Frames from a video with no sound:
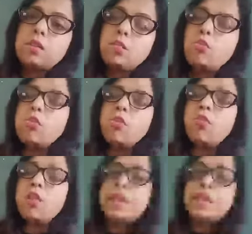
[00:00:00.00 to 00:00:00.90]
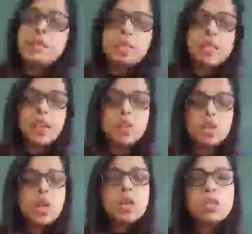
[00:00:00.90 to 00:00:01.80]
more they were getting inside.
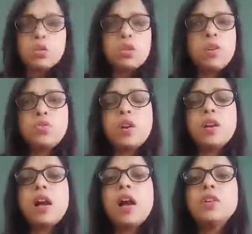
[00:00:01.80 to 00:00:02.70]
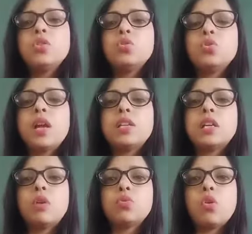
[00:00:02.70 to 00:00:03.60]
So they were trying hard to get
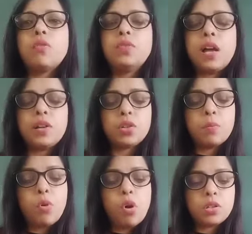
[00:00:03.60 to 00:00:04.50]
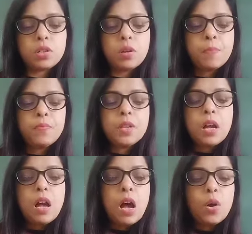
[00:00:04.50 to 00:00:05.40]
out of that pot.
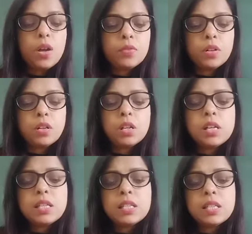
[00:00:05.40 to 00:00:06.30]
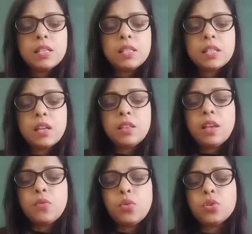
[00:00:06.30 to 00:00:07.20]
However, since
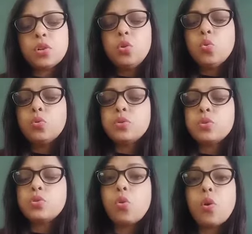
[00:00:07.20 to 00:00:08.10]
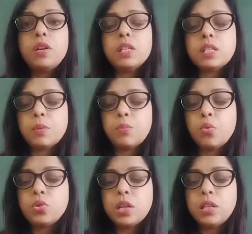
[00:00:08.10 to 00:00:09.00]
there was no solid
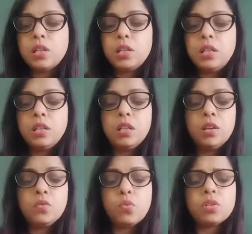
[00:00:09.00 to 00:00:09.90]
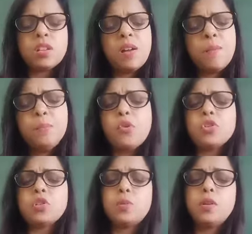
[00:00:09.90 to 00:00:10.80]
support underneath, it was
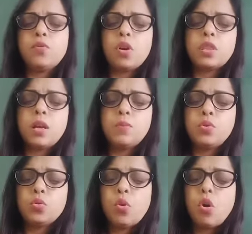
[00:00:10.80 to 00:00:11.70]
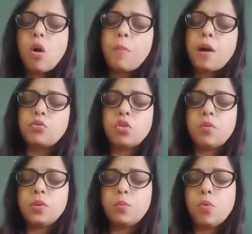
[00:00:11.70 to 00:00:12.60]
impossible for them to hop out
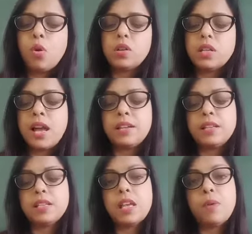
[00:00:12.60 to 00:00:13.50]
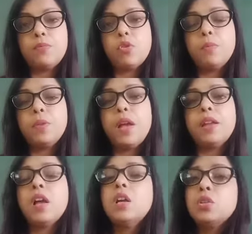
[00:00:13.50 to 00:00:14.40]
of the pot and escape from
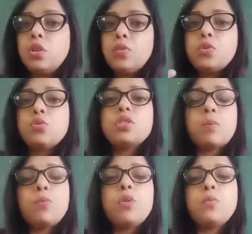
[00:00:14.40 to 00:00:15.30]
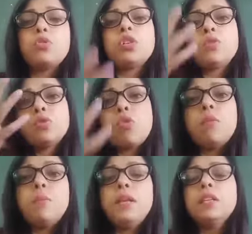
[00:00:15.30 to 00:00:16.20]
there. So there was no support because it was all
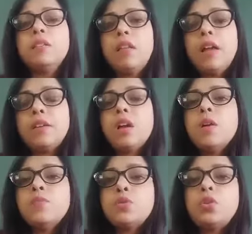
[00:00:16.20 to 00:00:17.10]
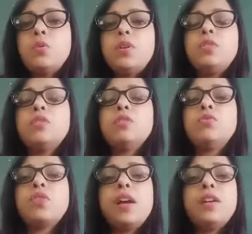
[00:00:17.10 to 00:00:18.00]
milk there. So they were
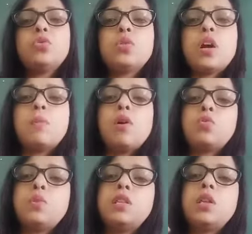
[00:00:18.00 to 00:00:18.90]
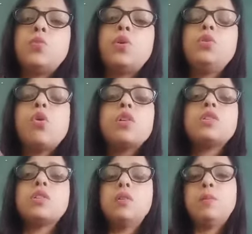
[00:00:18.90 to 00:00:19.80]
trying to come out, but they were
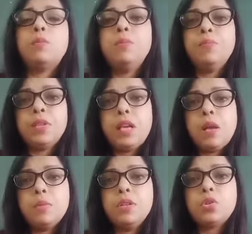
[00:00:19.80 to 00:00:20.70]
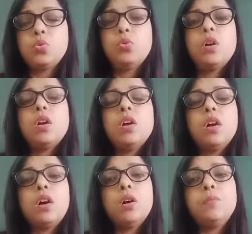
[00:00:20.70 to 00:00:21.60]
not able to
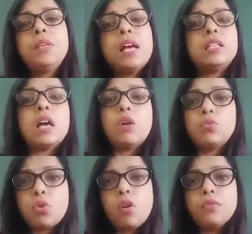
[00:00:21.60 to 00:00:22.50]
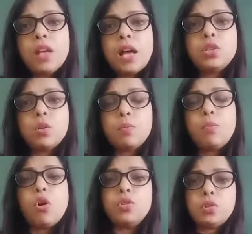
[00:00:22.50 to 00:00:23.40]
get out of that
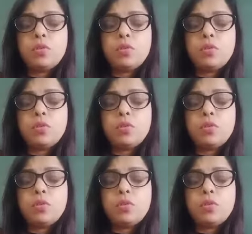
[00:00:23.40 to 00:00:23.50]
pot.